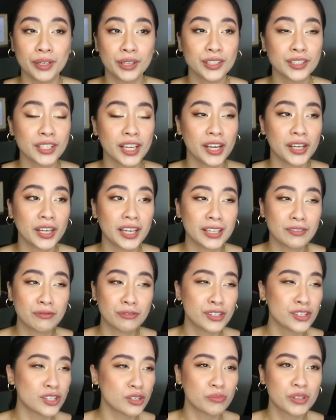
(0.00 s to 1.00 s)
because
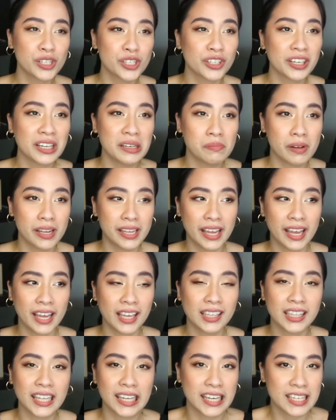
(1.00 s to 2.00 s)
for some reason in my
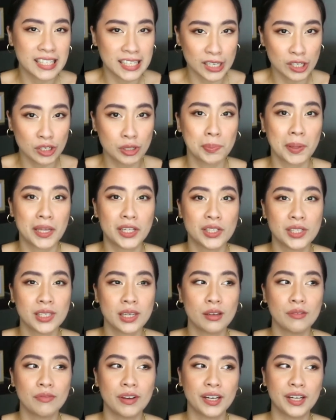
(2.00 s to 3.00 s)
head, like, it's
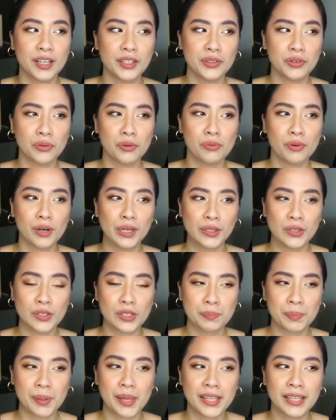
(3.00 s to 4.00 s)
expensive and I don't want to
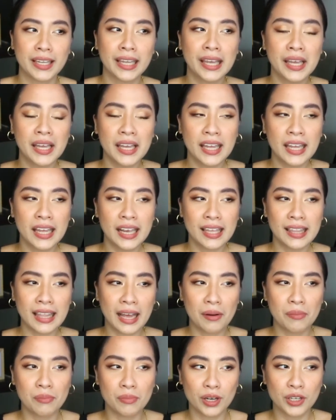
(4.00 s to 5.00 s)
spend
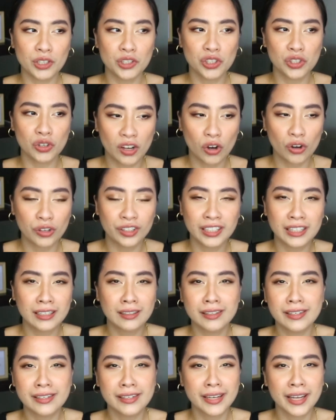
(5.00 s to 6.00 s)
that much on
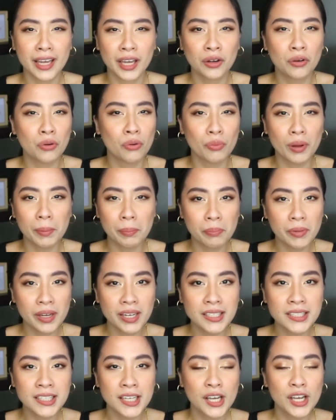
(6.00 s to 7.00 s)
cleaning
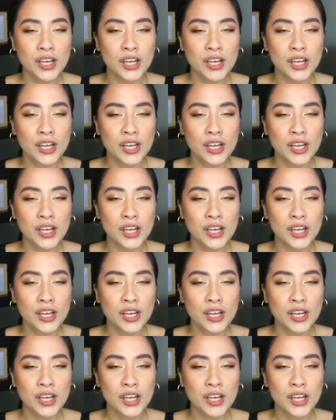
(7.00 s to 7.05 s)
equipment.